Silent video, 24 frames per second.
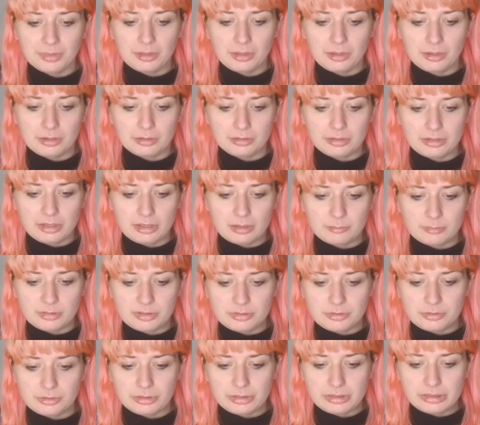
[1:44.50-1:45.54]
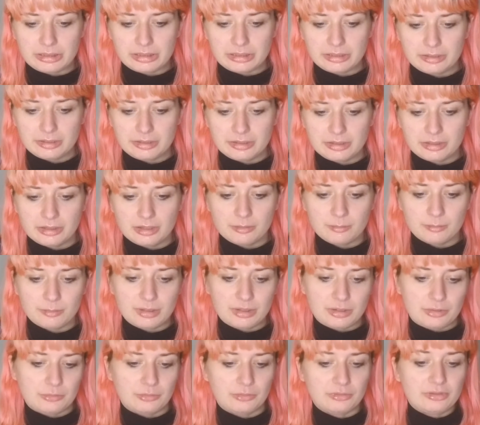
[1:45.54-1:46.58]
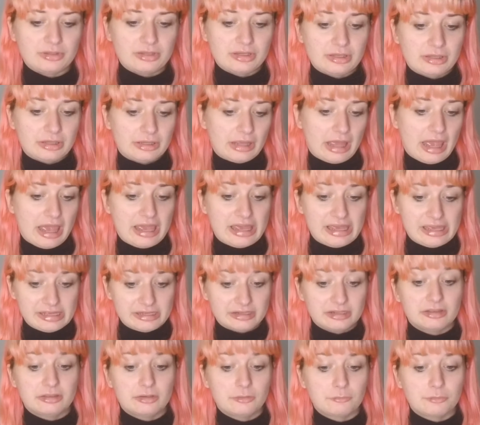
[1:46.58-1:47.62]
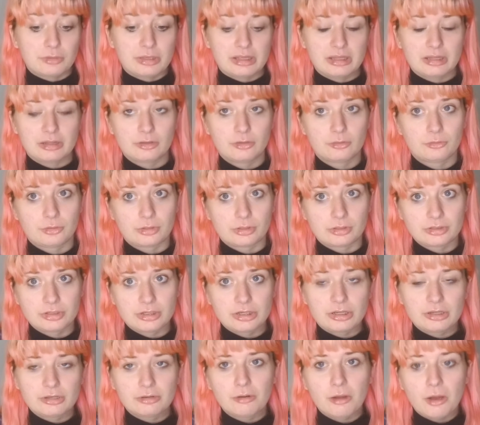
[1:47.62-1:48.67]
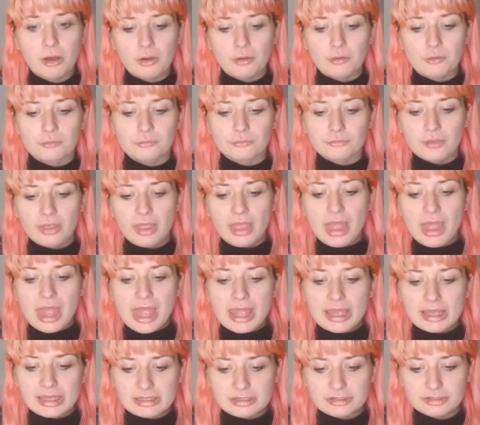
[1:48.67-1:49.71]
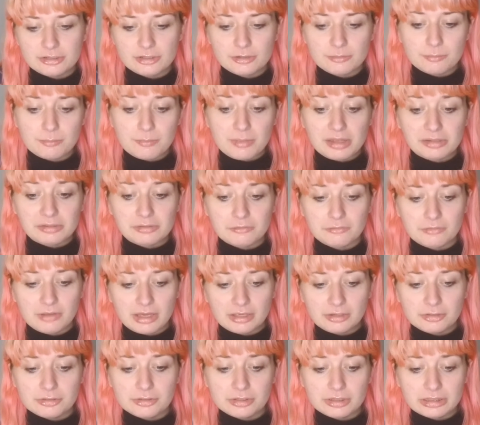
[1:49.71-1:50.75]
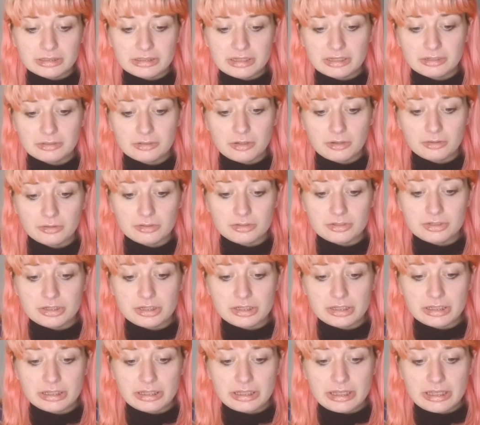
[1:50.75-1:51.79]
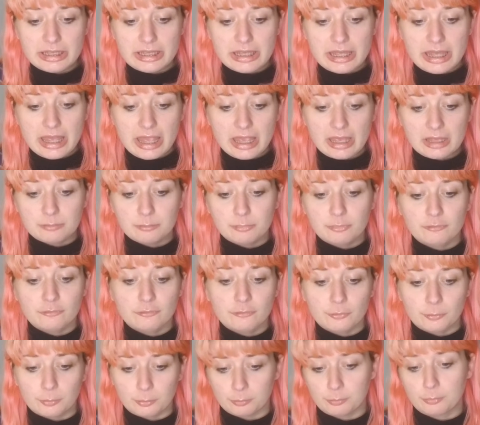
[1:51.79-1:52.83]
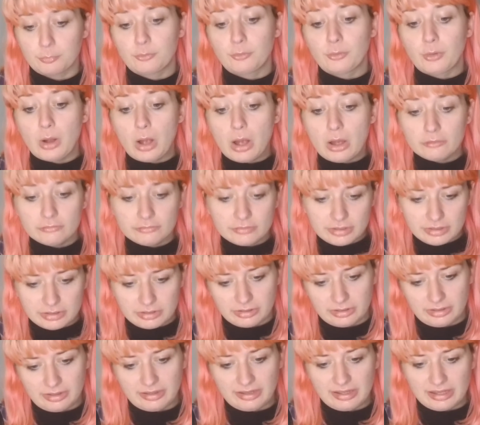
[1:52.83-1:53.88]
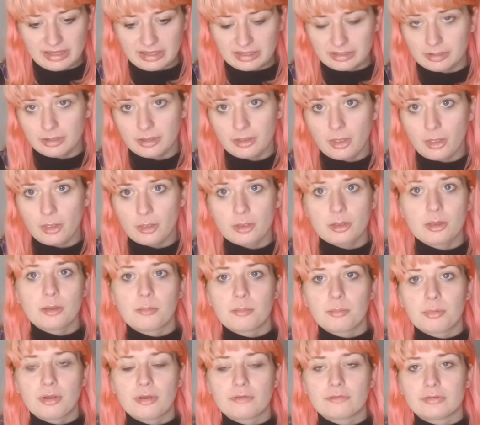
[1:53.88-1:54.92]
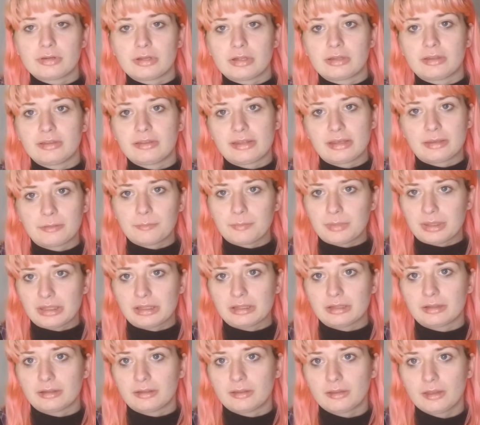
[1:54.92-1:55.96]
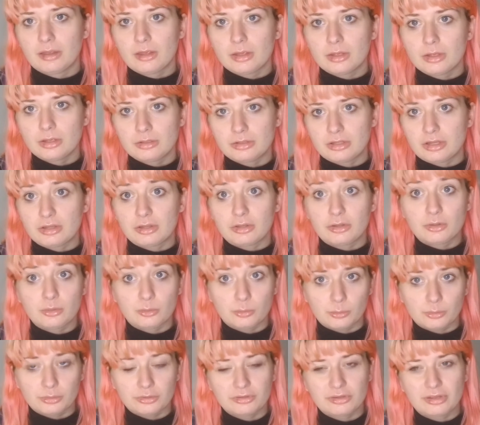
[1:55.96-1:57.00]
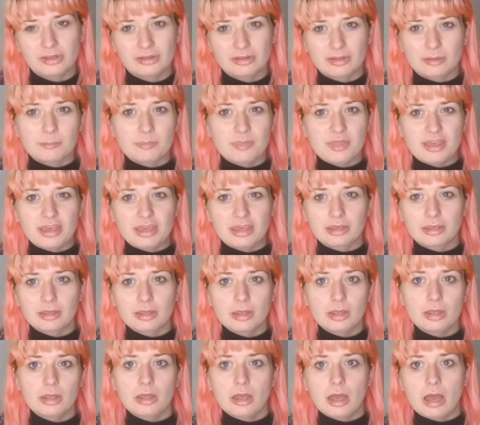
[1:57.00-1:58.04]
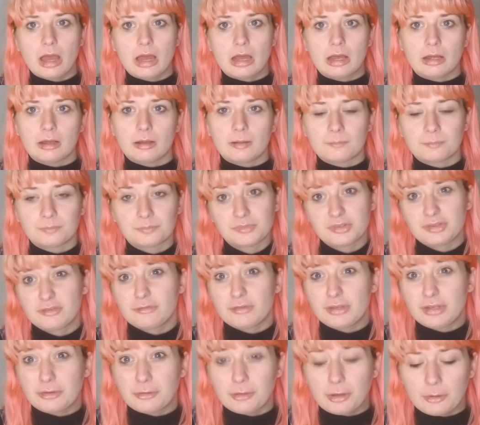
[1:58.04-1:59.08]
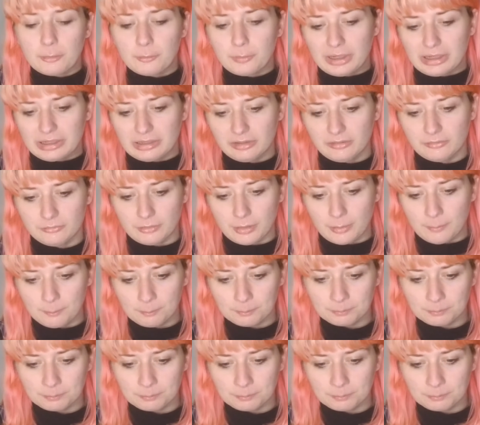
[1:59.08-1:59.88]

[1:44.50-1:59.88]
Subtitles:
Archaeometry can be used to aid in the reconstruction of ancient manufacturing technology and for provenancing. Provenancing means to source something, to figure out where it's from.